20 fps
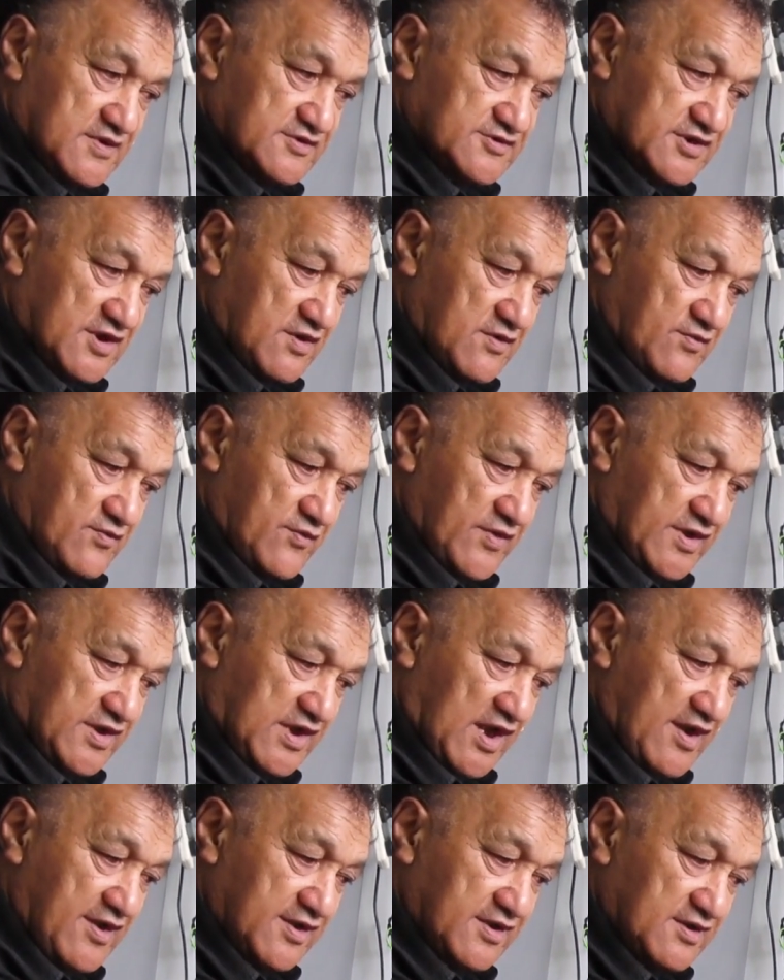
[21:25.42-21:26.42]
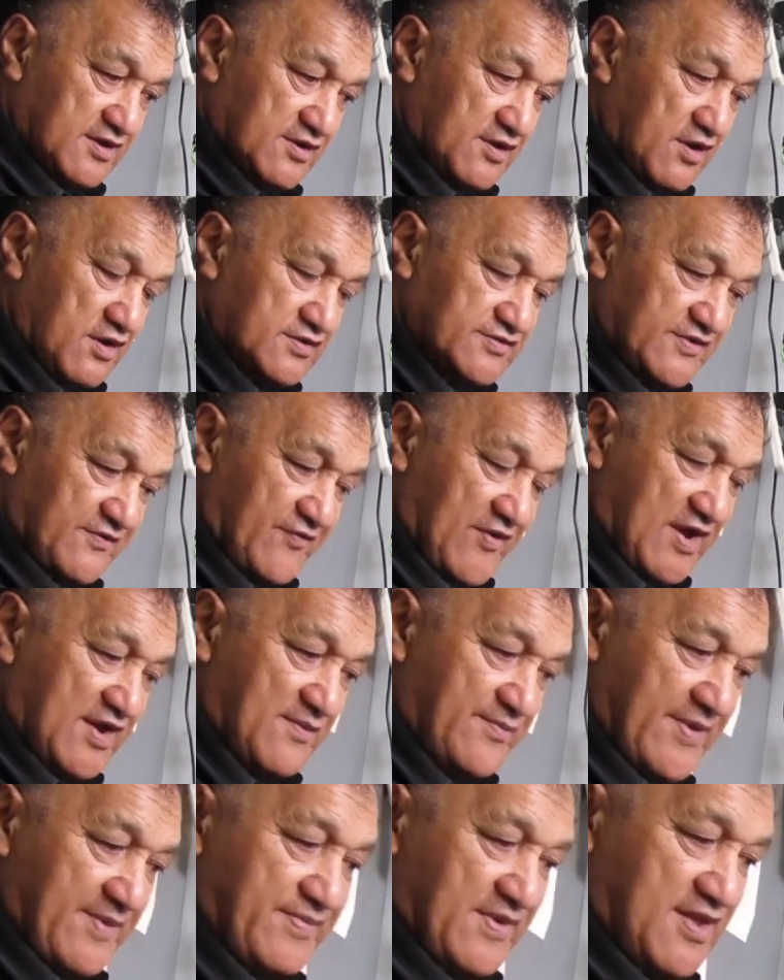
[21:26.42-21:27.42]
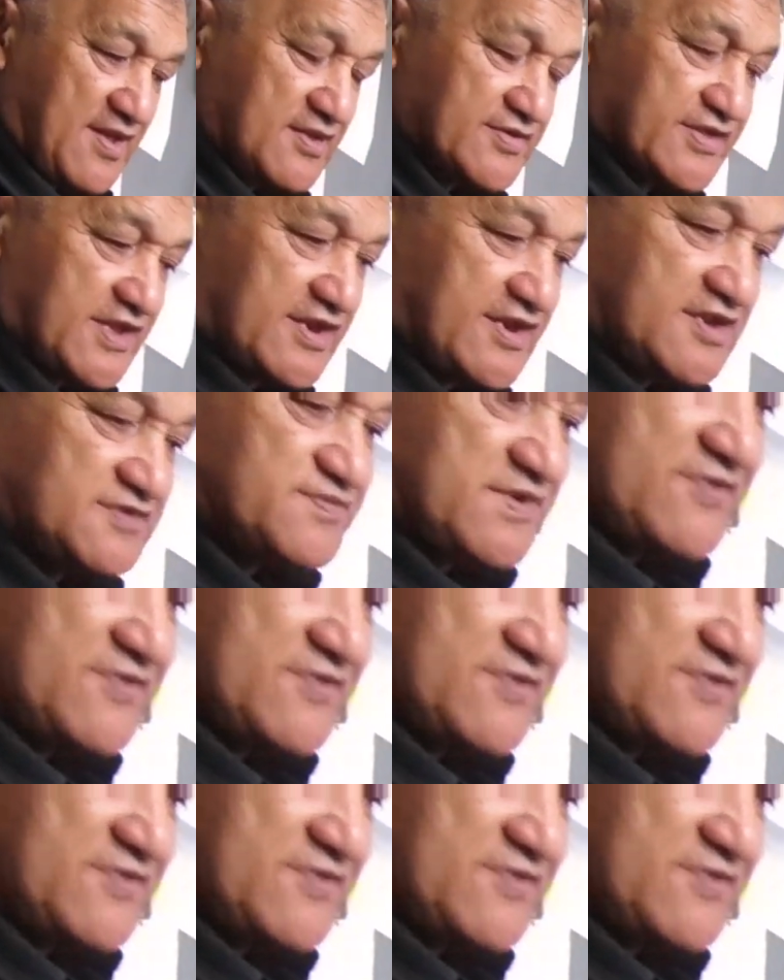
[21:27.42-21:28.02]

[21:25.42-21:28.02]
So we're going along the whakapapa that has